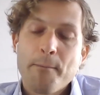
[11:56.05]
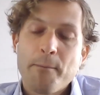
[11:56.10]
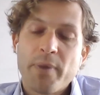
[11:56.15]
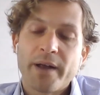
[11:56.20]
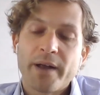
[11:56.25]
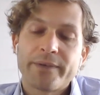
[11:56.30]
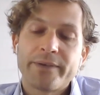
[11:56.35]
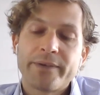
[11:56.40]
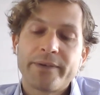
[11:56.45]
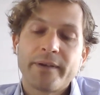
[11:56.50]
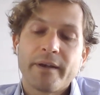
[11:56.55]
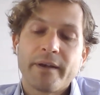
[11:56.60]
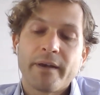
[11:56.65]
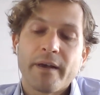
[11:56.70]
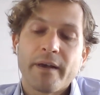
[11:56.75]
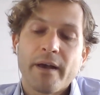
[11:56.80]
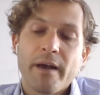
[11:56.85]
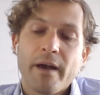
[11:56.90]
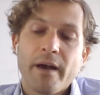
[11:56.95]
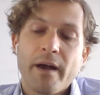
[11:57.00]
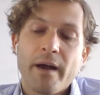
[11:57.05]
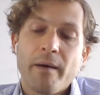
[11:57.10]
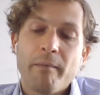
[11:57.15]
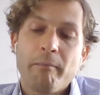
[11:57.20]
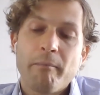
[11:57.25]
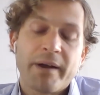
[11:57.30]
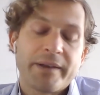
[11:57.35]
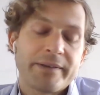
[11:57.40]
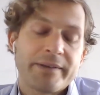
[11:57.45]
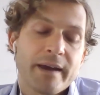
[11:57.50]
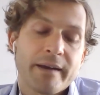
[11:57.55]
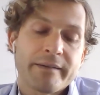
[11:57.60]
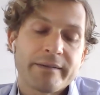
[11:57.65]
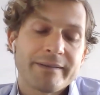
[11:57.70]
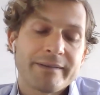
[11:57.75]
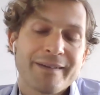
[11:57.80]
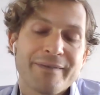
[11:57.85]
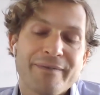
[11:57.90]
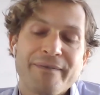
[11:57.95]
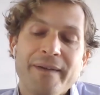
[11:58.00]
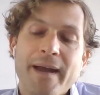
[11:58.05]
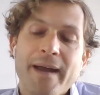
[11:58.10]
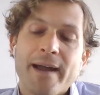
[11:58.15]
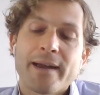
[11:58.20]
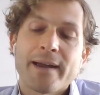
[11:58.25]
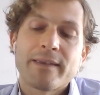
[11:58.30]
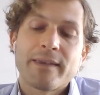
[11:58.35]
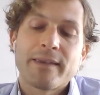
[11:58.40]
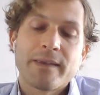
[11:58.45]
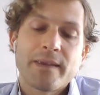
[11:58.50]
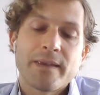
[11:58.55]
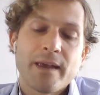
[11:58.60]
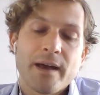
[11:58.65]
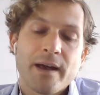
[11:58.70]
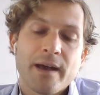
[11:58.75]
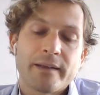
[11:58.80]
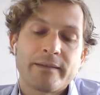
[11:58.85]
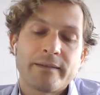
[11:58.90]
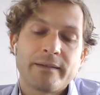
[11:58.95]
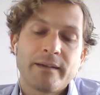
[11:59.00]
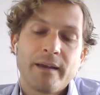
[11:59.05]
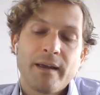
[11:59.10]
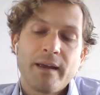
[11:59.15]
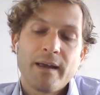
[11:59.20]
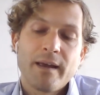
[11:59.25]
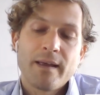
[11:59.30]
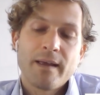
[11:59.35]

but the fact that